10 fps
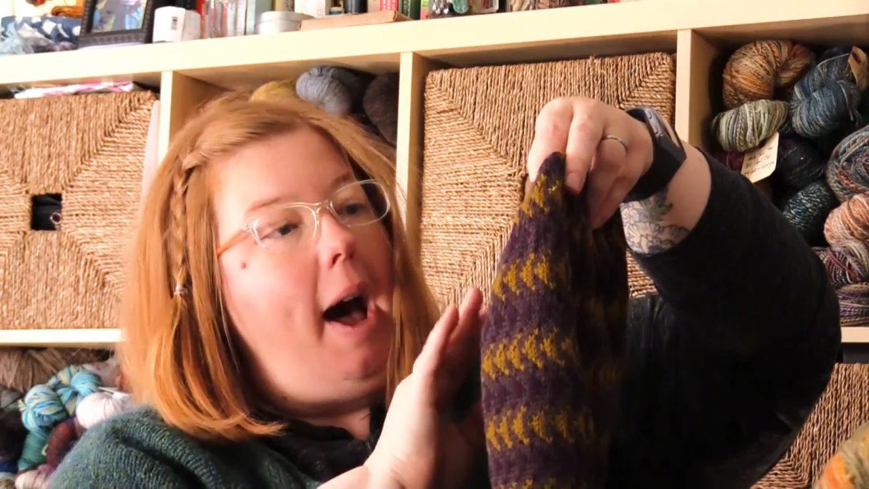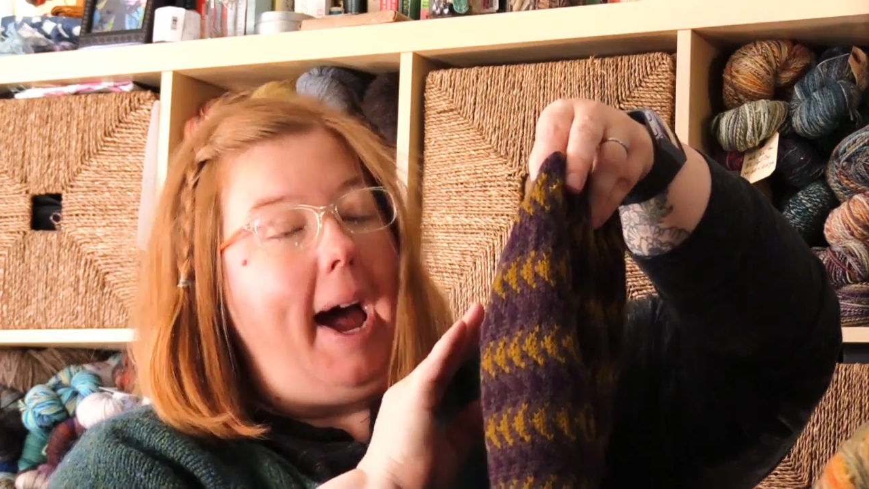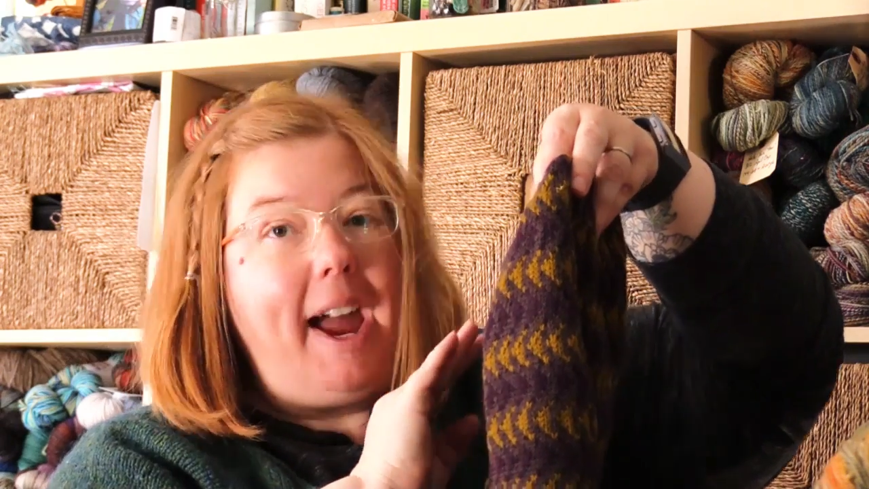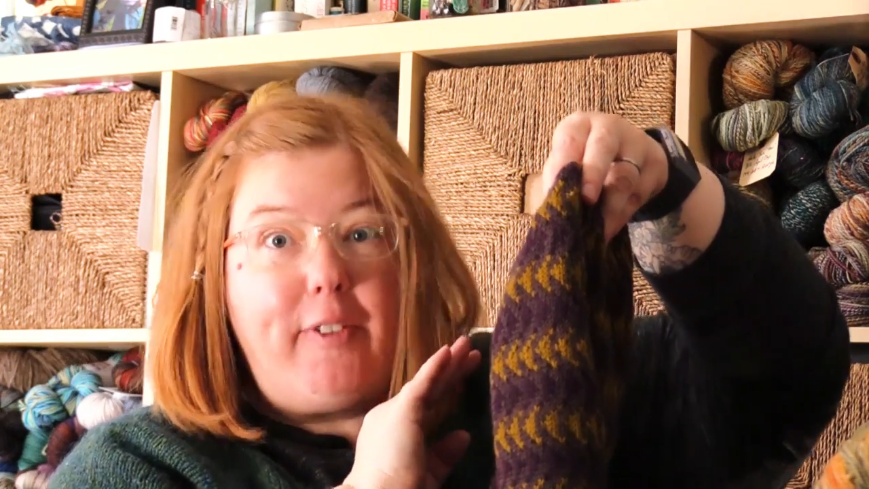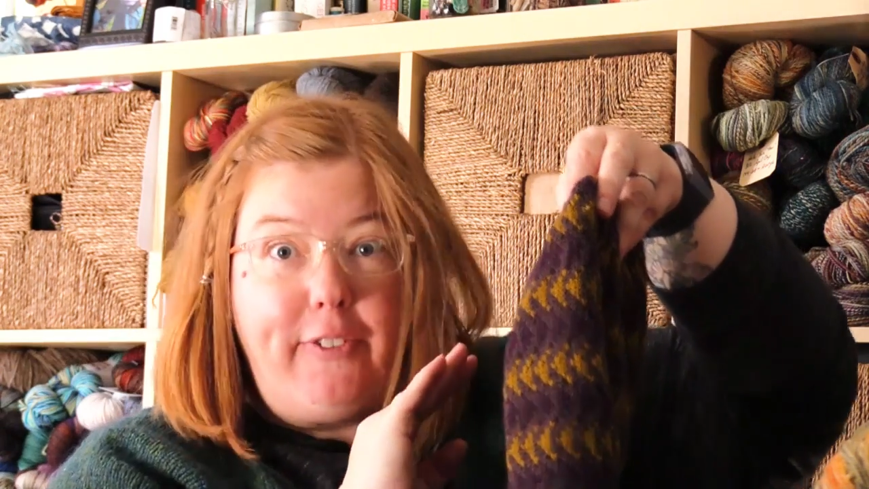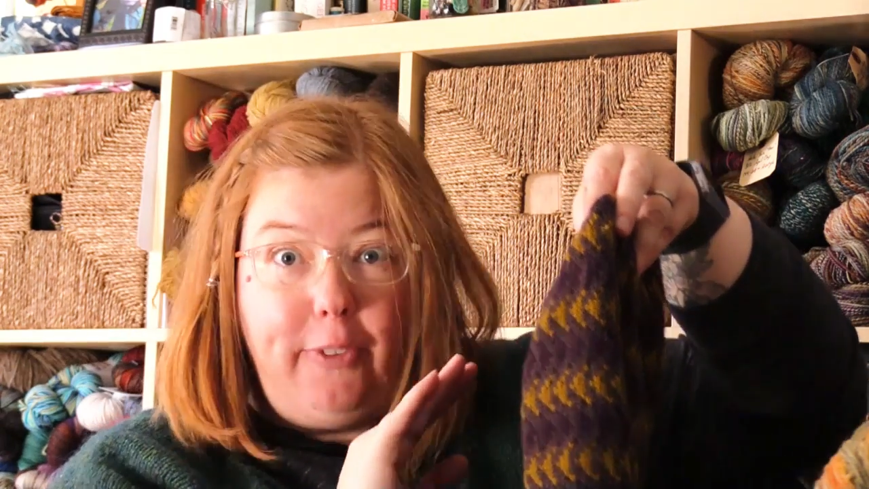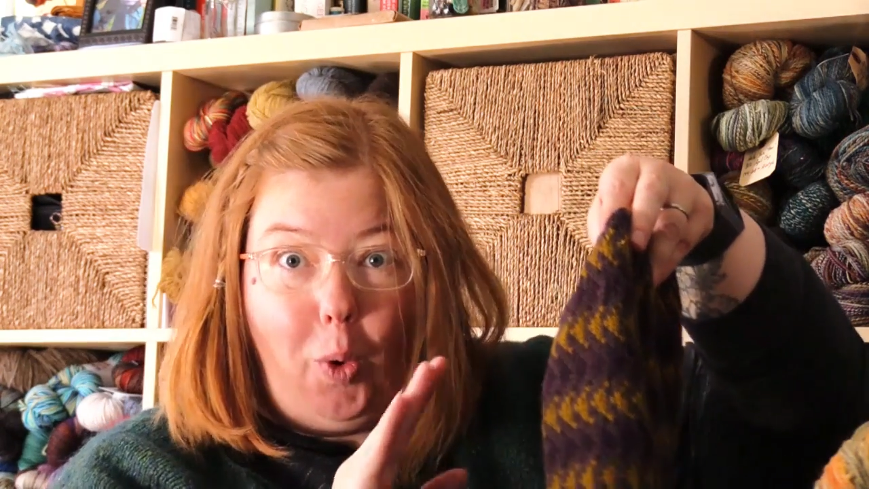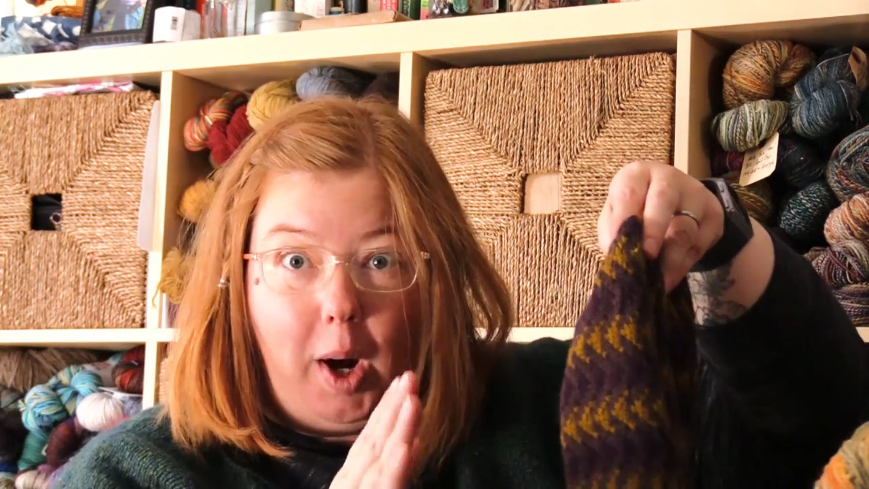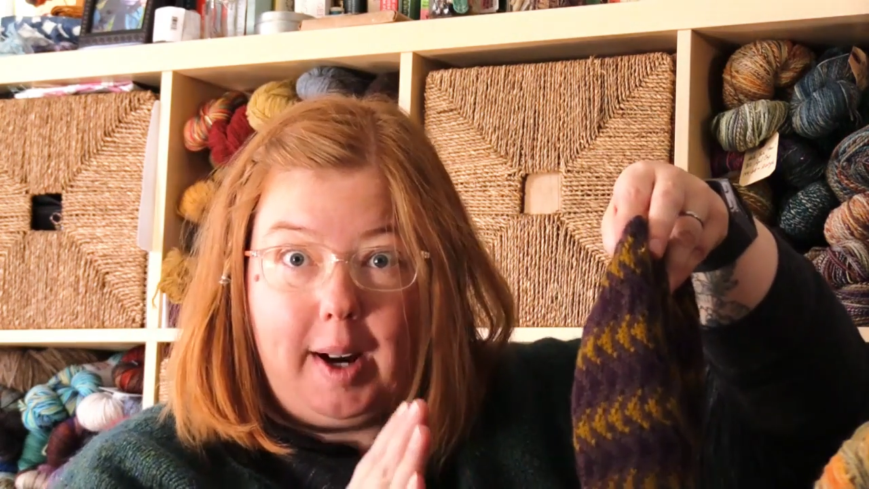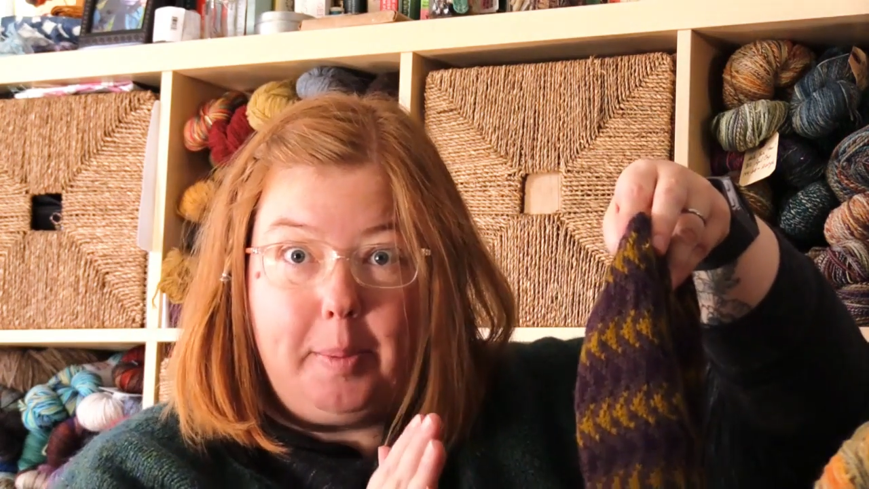I have
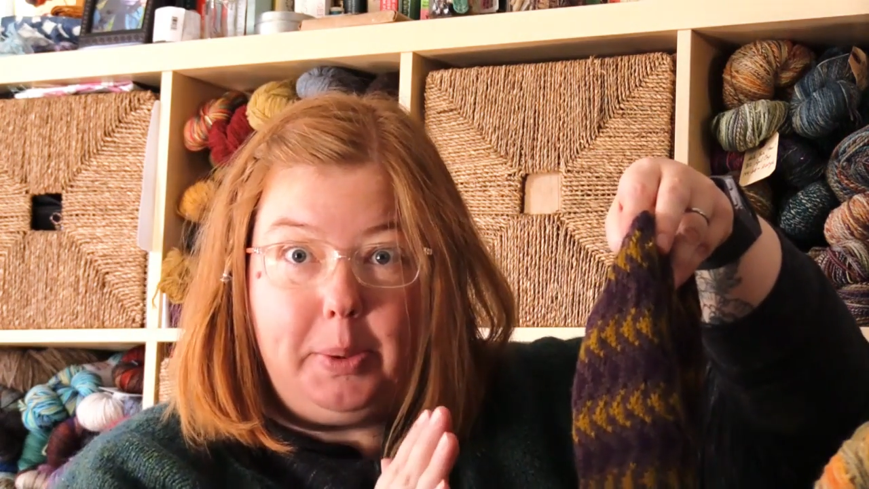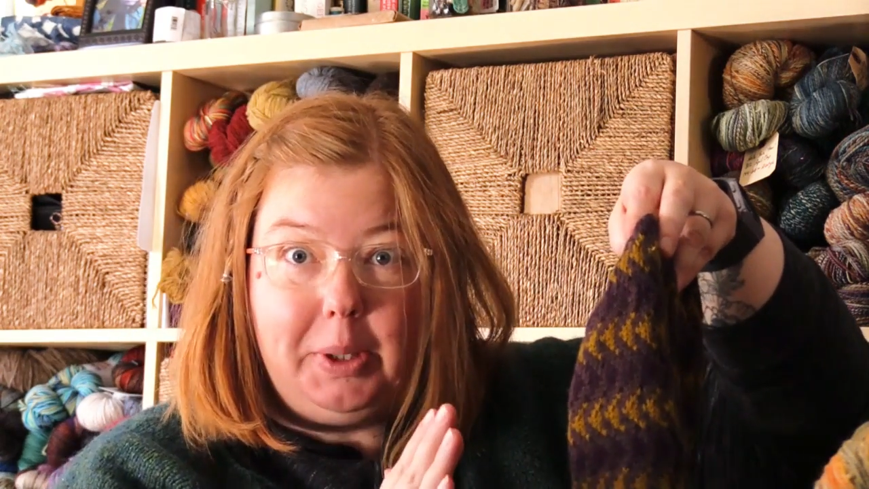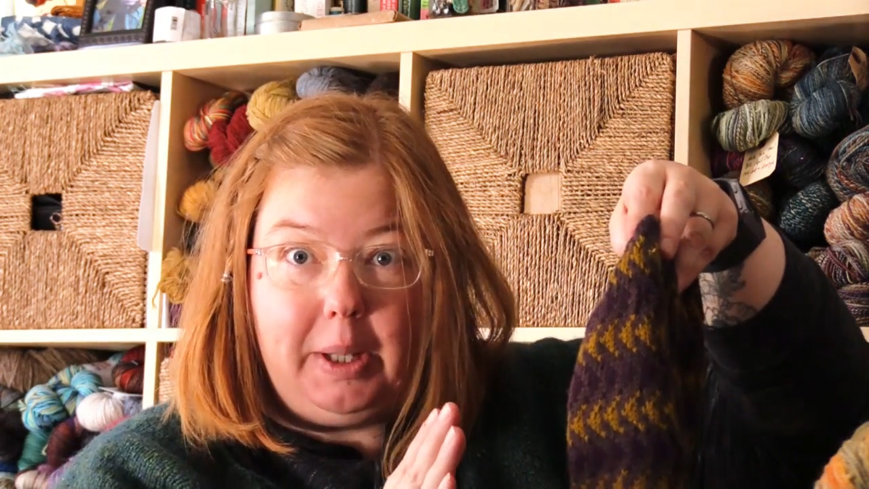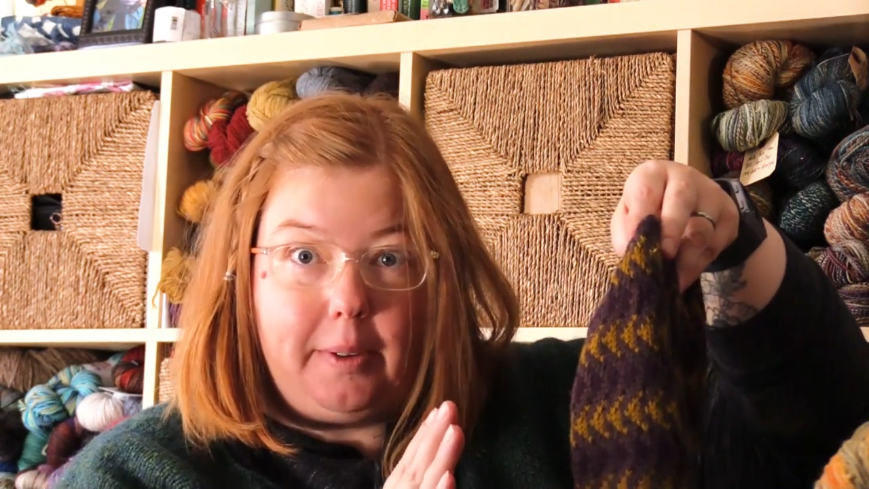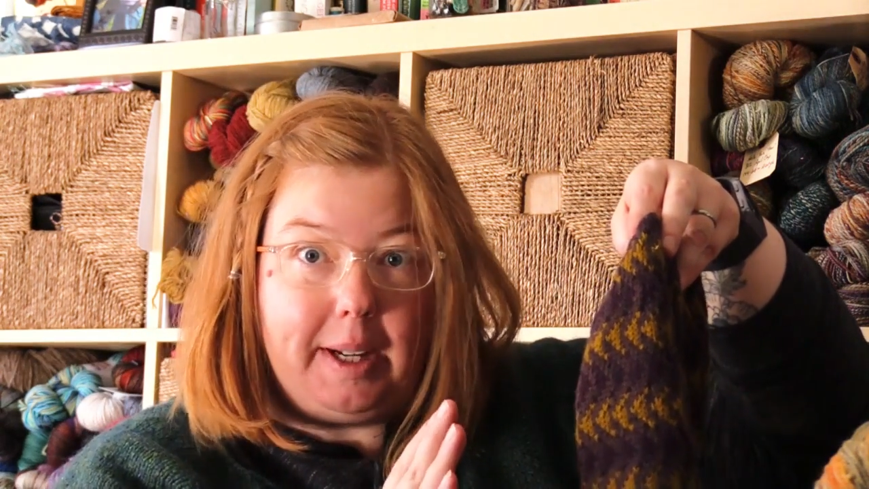4 complete